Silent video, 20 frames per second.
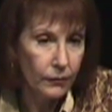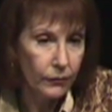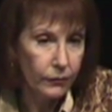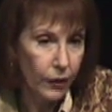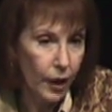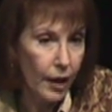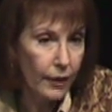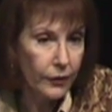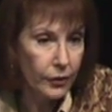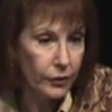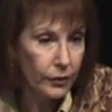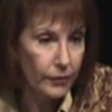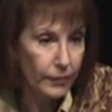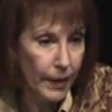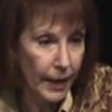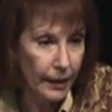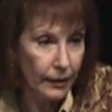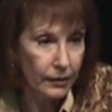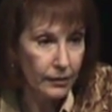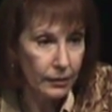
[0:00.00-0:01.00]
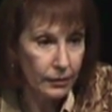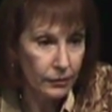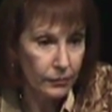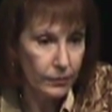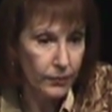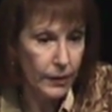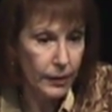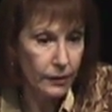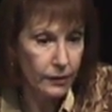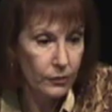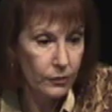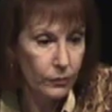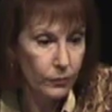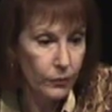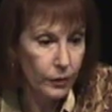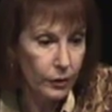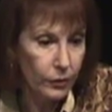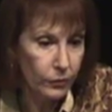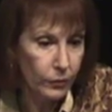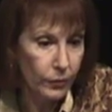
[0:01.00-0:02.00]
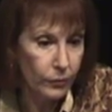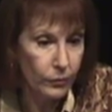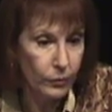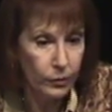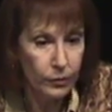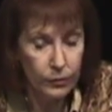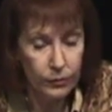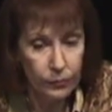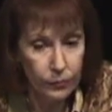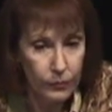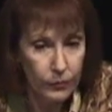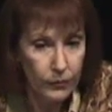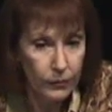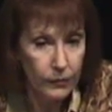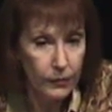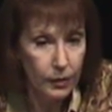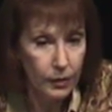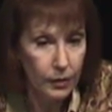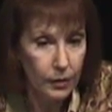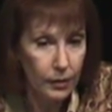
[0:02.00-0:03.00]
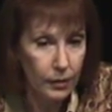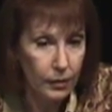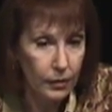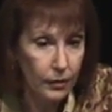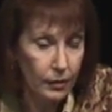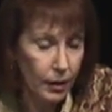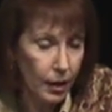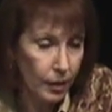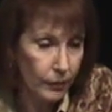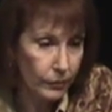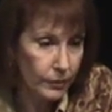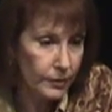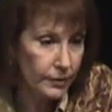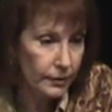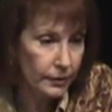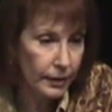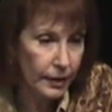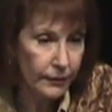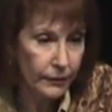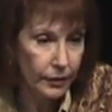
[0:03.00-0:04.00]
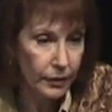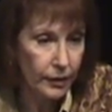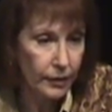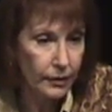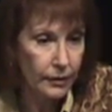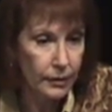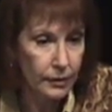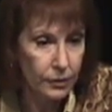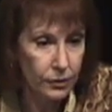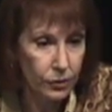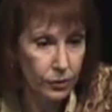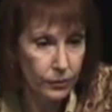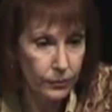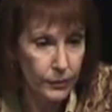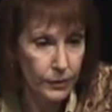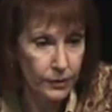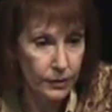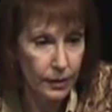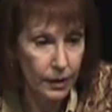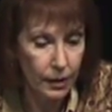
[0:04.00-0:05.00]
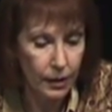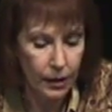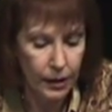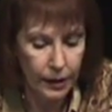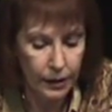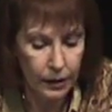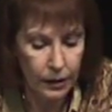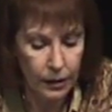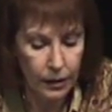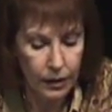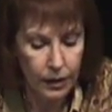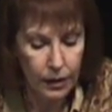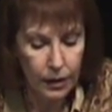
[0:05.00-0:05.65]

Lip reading: father abandonment when we were, I was 11, I think she was 9.